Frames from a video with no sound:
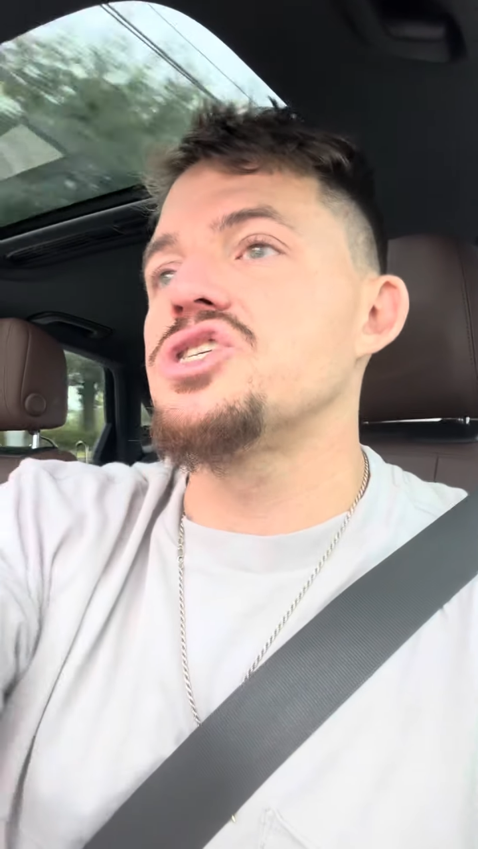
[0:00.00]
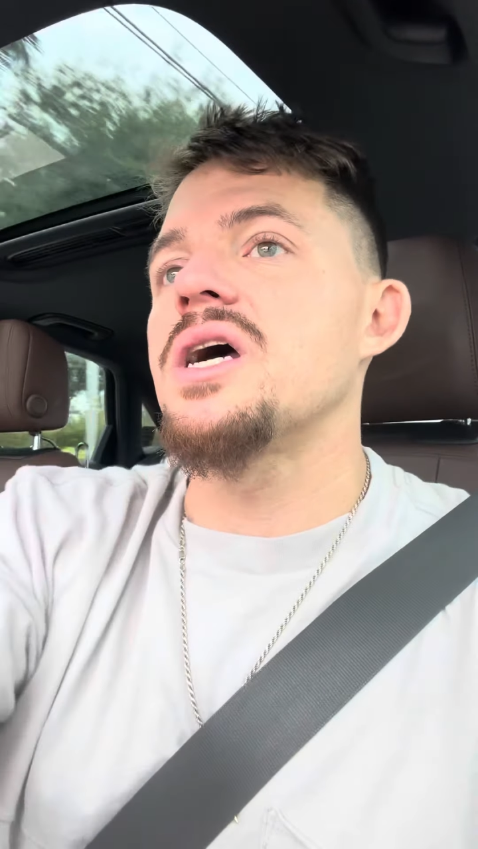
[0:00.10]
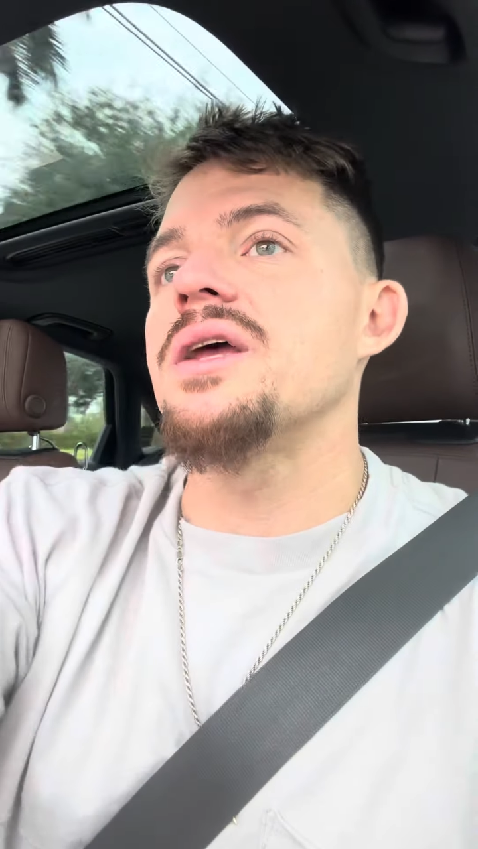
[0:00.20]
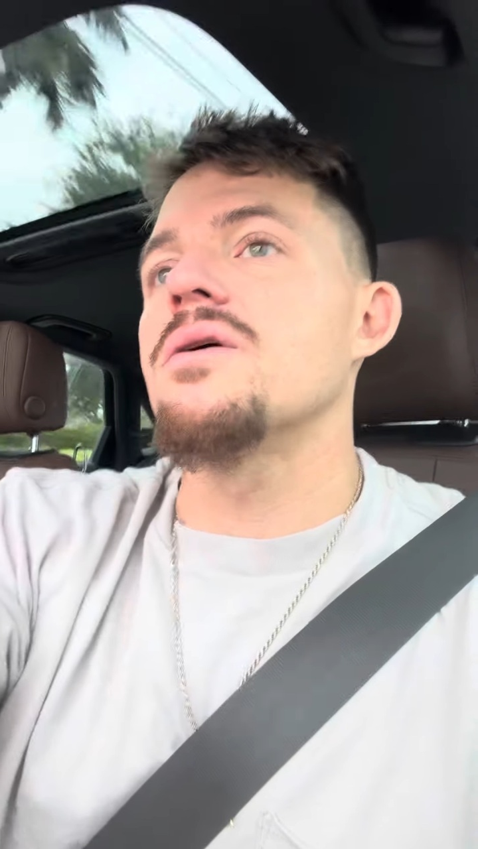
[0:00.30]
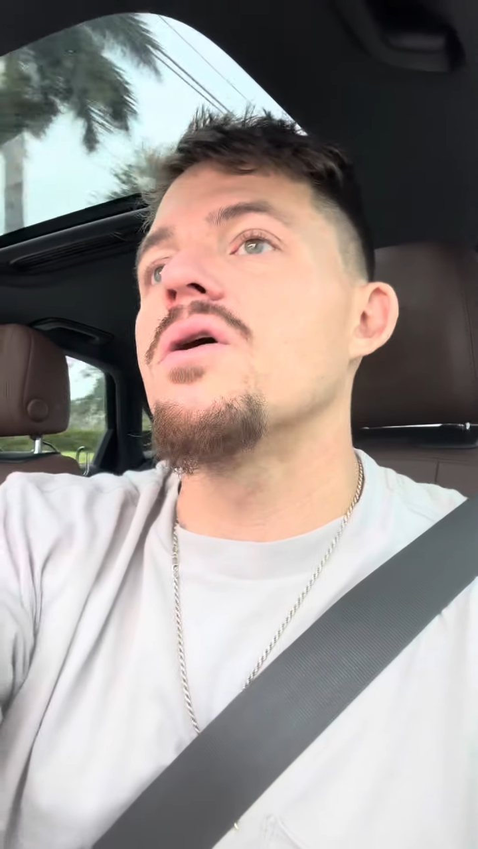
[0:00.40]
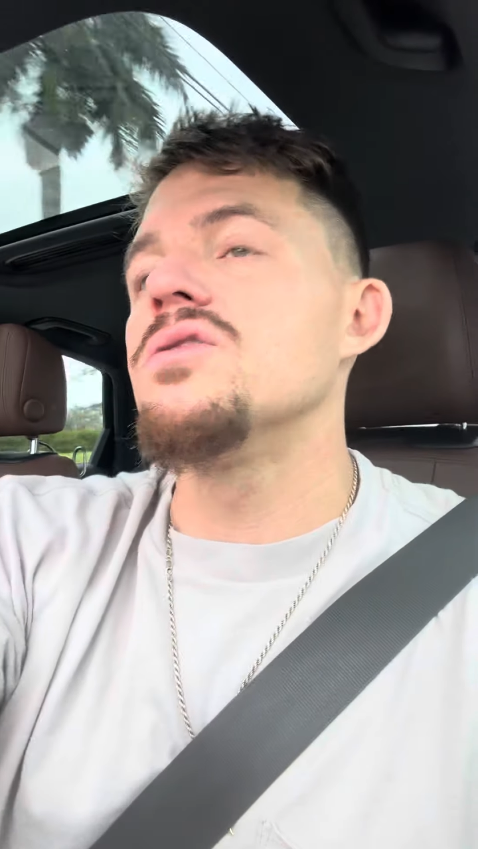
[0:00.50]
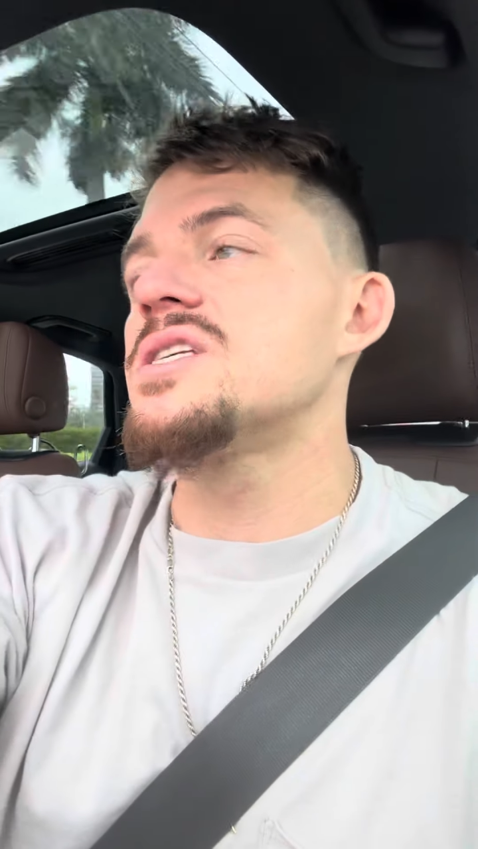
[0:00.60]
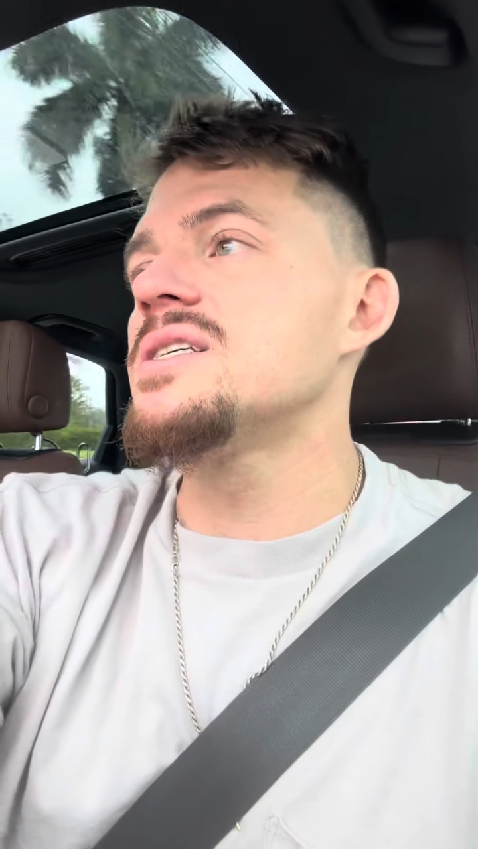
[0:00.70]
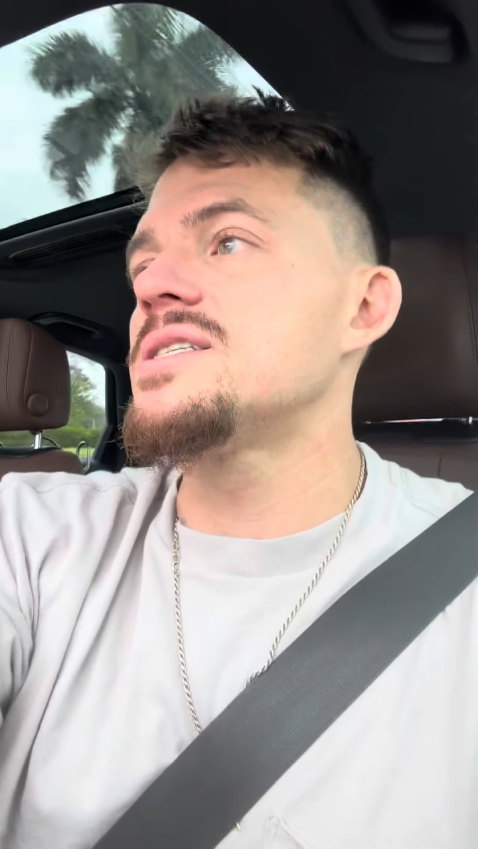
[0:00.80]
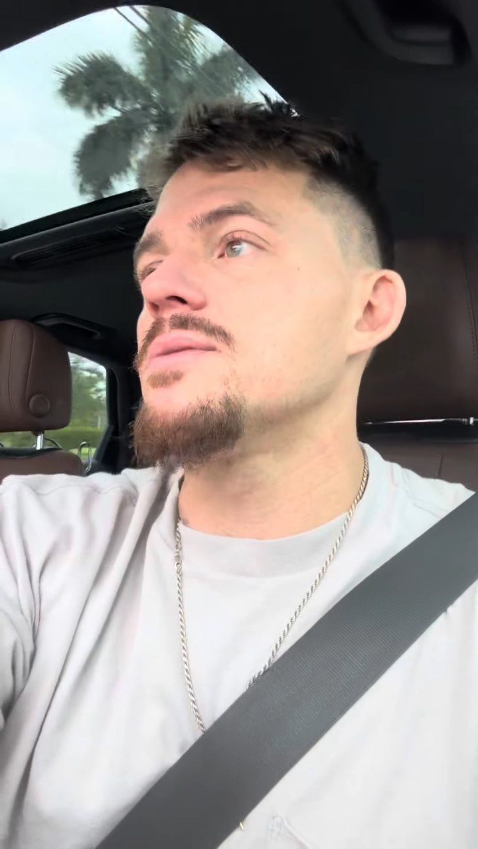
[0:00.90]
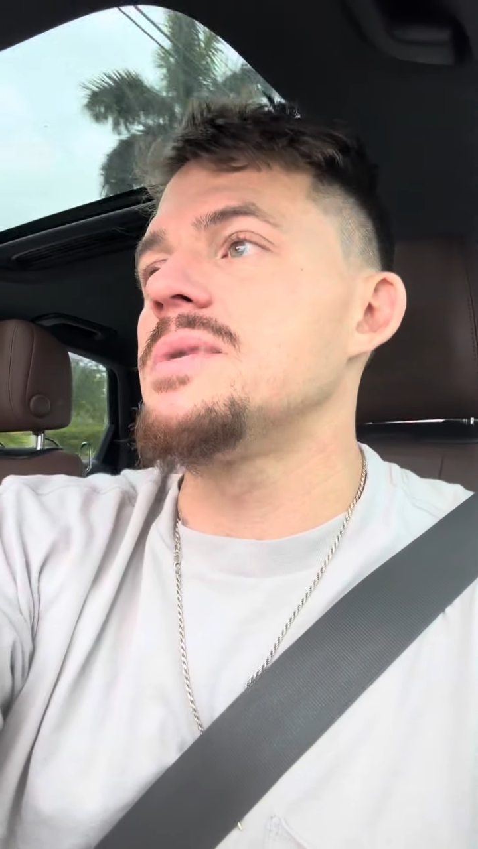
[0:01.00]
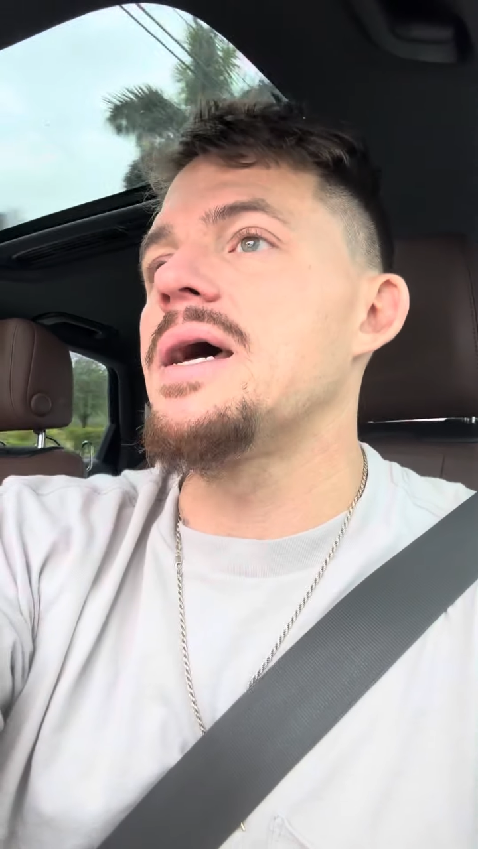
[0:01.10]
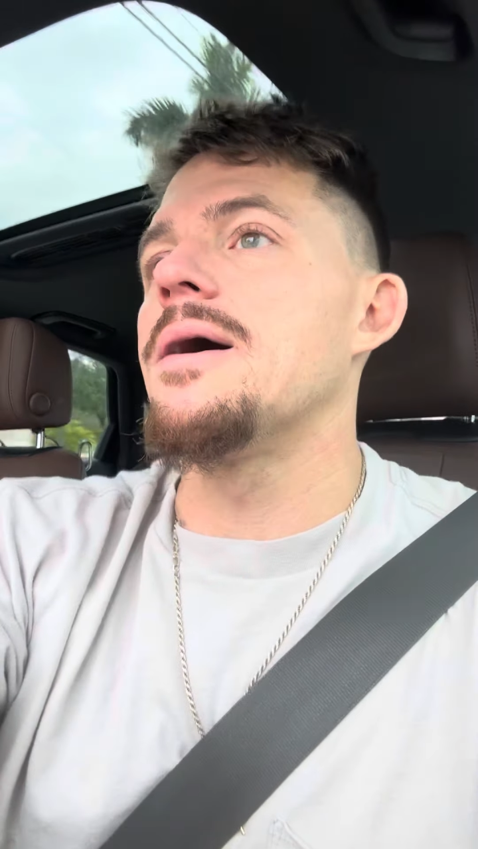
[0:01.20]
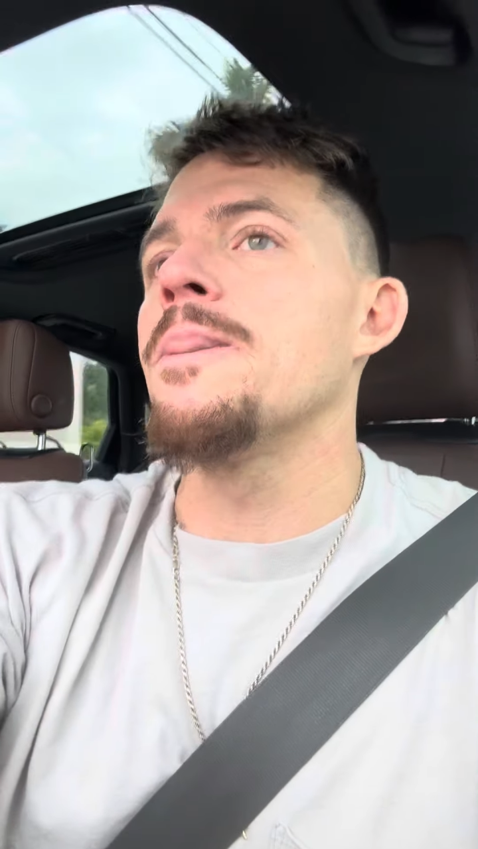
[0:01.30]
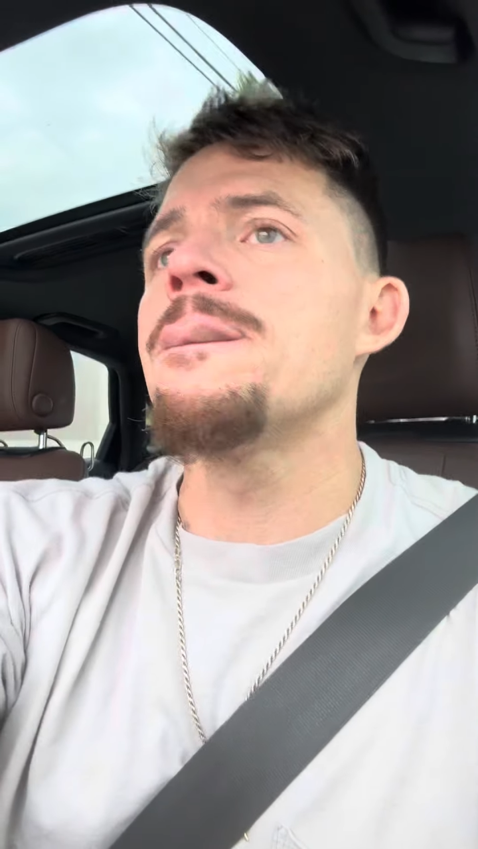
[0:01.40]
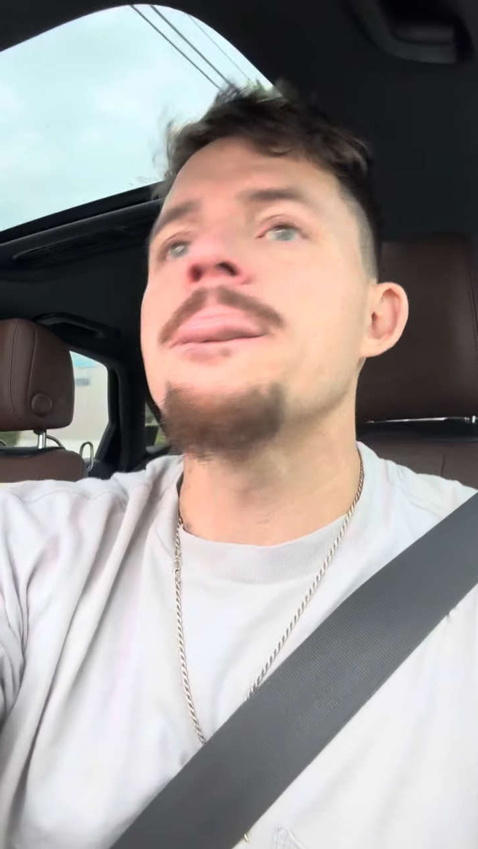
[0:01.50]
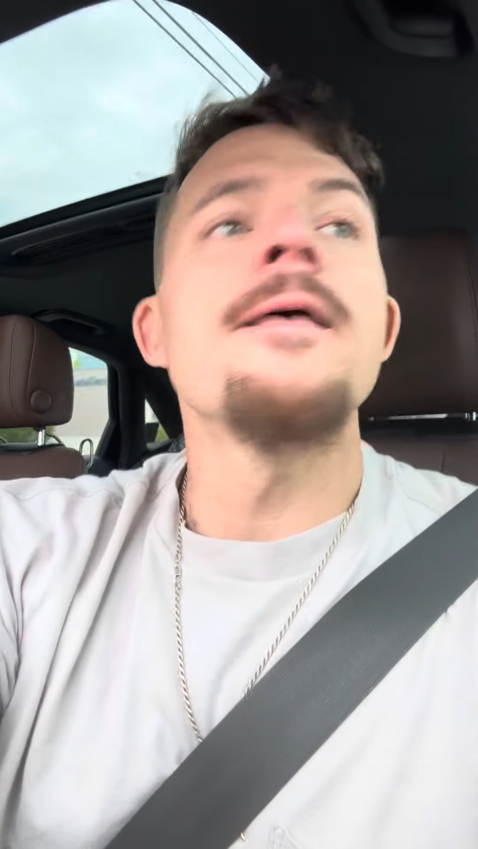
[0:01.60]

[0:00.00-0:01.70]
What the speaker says: shut your whole system down,